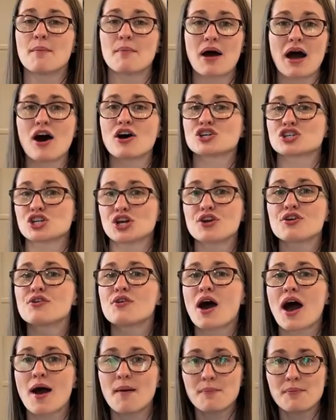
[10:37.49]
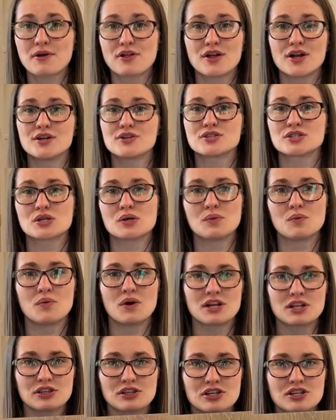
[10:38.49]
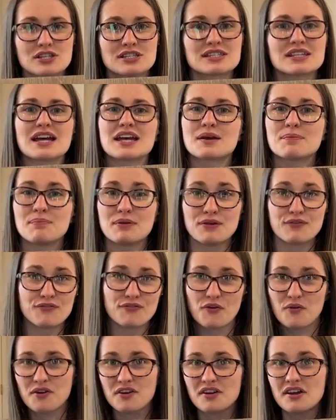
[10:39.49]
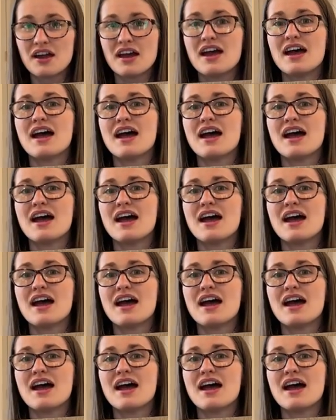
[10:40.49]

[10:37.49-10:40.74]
I'll show you up close what it looks like before,